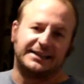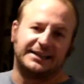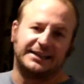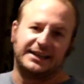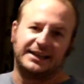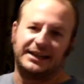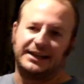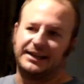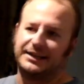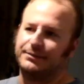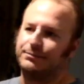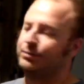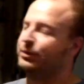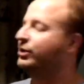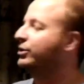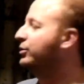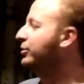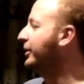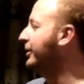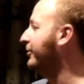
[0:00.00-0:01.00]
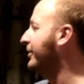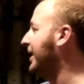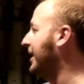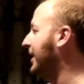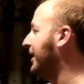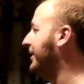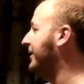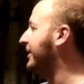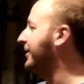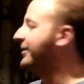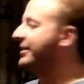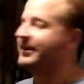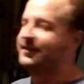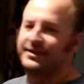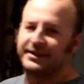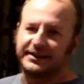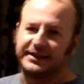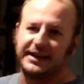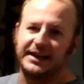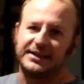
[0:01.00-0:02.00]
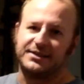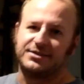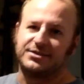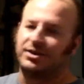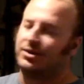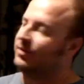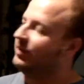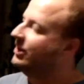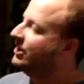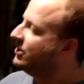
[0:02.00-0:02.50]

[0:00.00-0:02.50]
and blue and red and things like that. So